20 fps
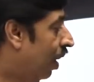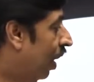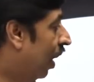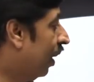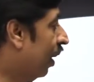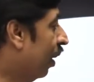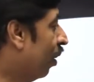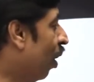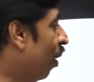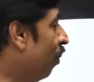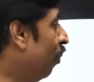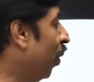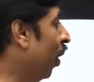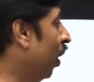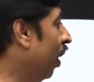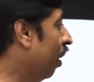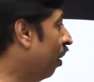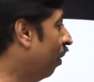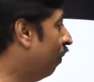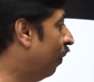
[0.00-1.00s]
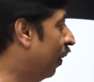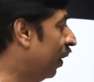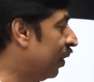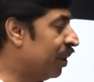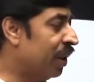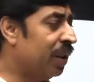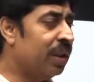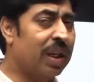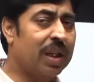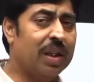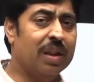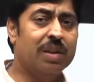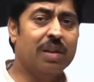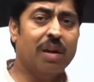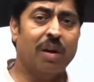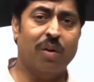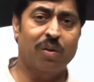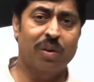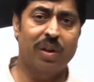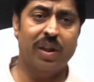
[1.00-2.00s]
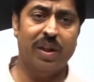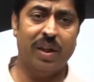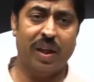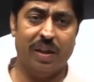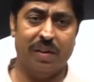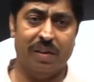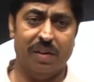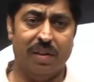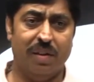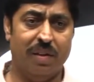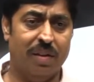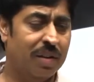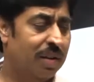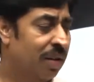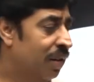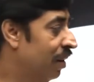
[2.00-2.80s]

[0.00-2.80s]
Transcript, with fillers: And the component of friction that is along the tangent